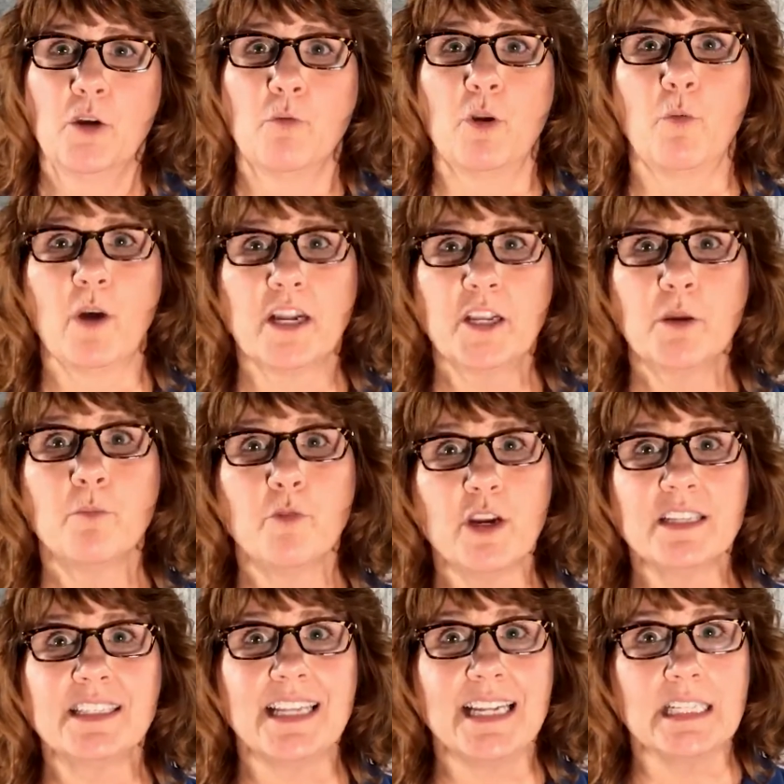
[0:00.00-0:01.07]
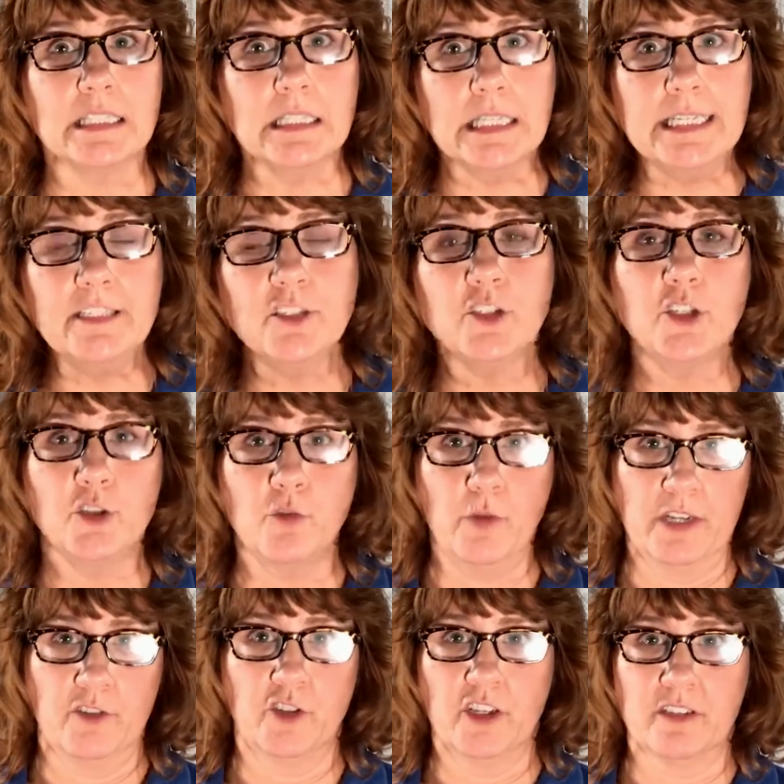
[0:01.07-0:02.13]
We want to compress it at least 2
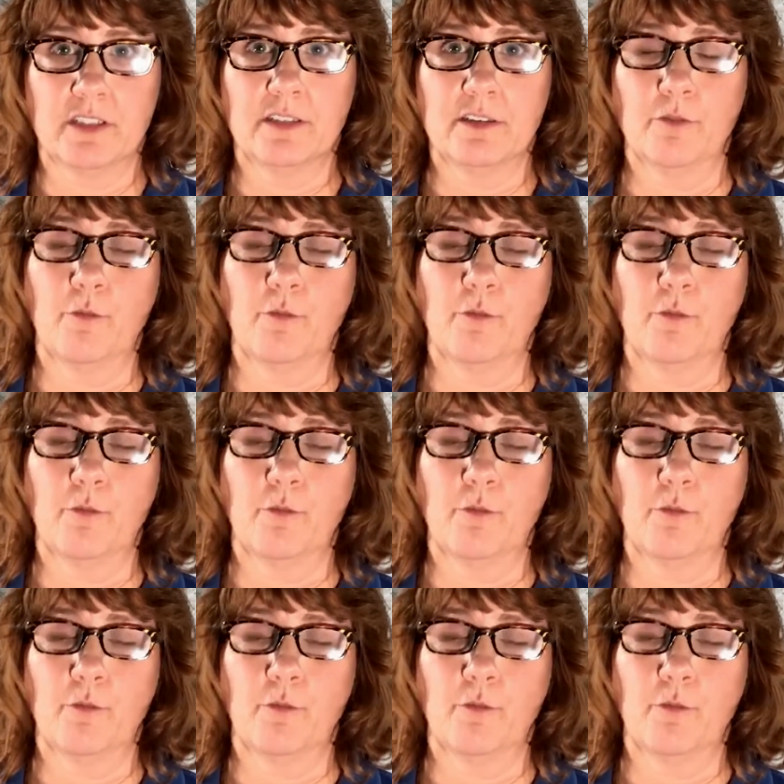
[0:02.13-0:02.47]
inches.